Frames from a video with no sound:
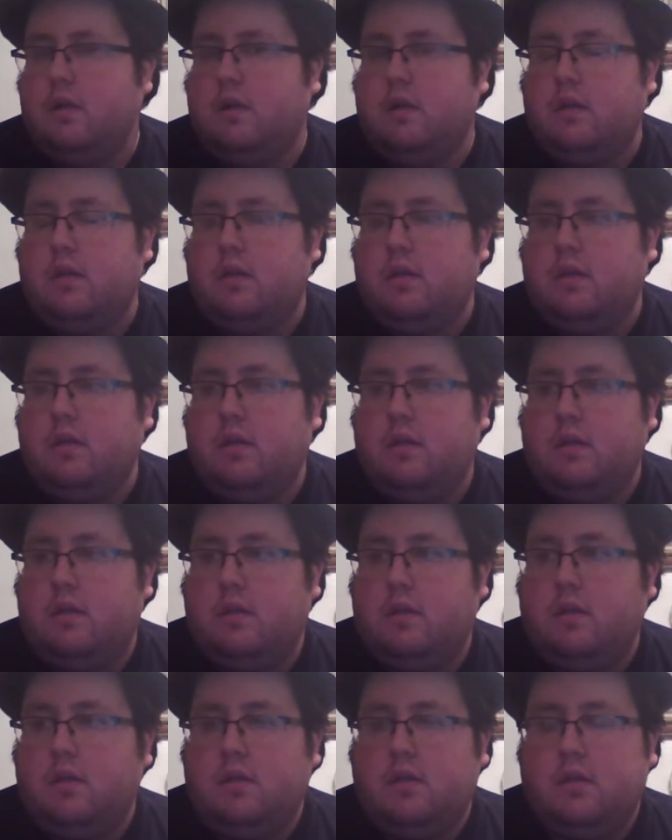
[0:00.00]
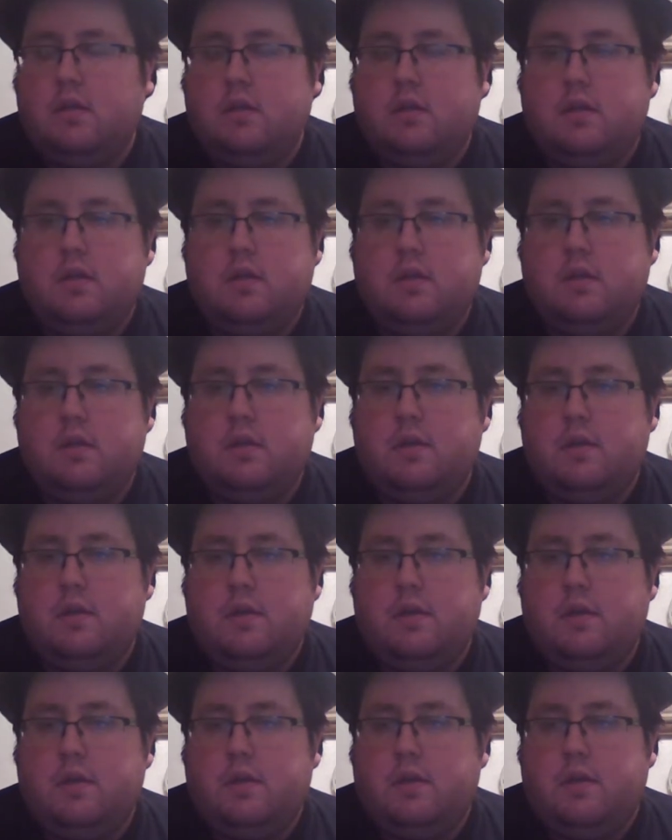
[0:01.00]

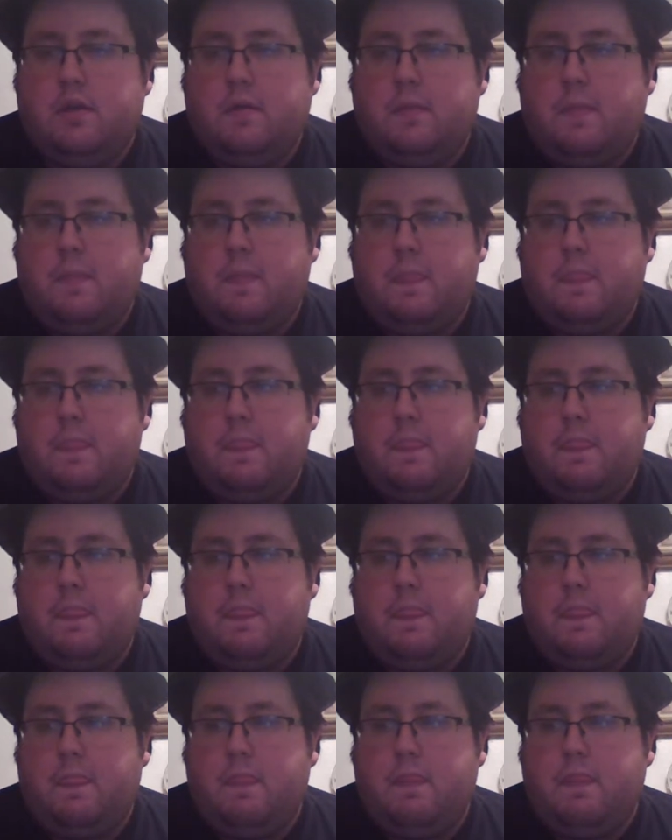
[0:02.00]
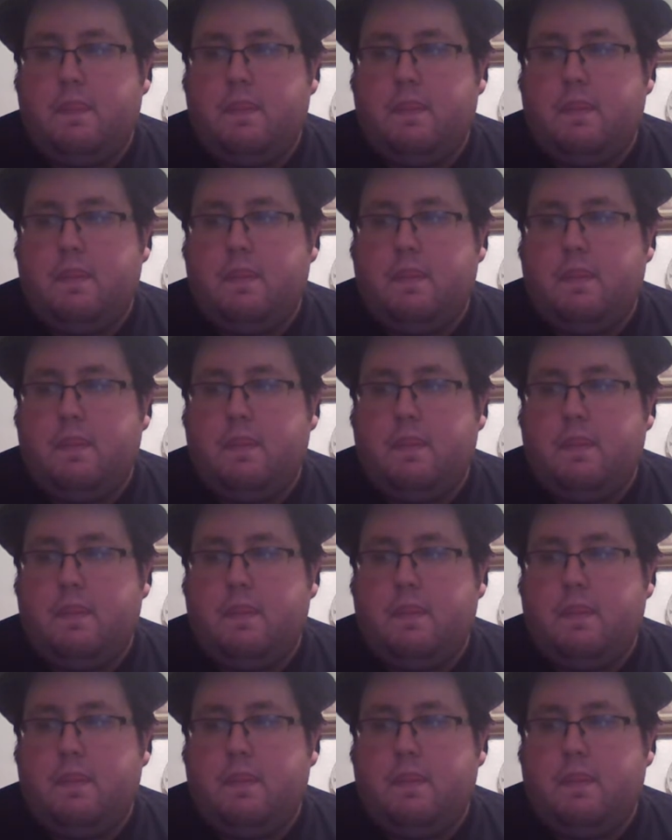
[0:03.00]
(no one is talking)